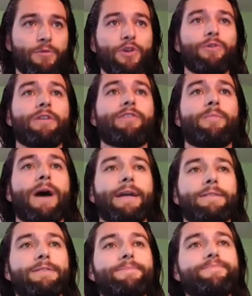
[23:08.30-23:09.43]
renewing of our
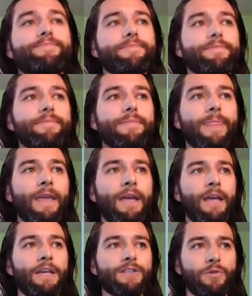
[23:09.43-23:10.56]
minds.
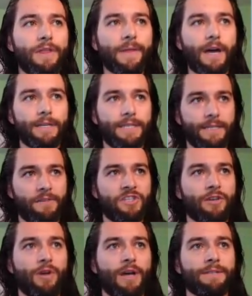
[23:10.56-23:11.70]
So within the context of
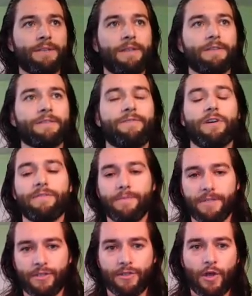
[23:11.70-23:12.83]
generosity, this involves
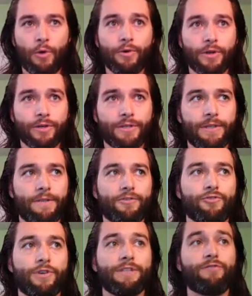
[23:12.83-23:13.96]
business owners
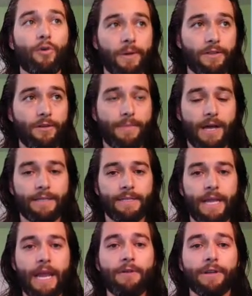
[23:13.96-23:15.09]
transforming their minds
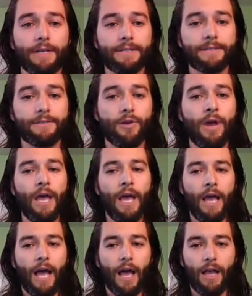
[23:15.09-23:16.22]
in areas. So
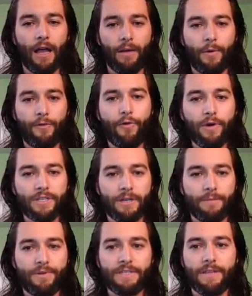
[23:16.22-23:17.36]
before I
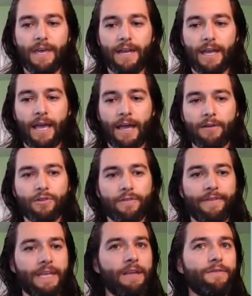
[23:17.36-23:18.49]
jump into that, I don't know if
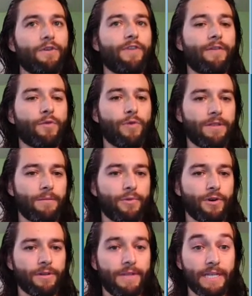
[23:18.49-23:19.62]
any of you have ever read the
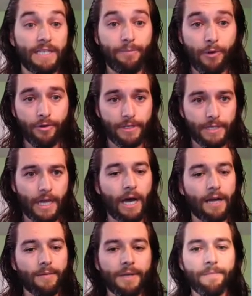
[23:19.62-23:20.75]
book, The Experience
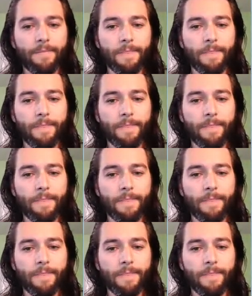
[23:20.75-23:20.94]
Economy,